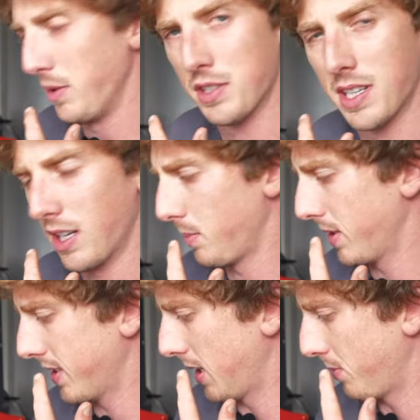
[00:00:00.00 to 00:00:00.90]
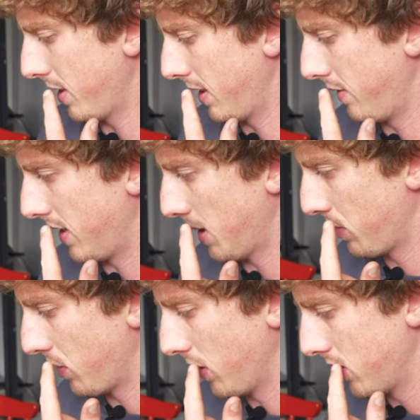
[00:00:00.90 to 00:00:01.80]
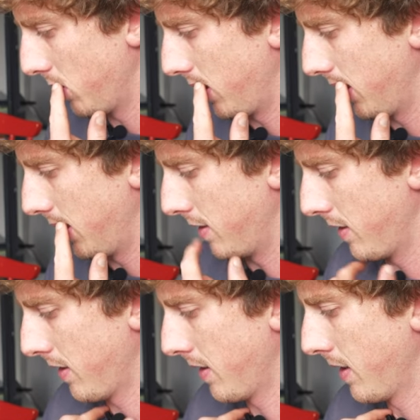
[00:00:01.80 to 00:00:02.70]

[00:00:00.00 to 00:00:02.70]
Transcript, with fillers: me just get up a sample ElevenLabs voice so we can hear it.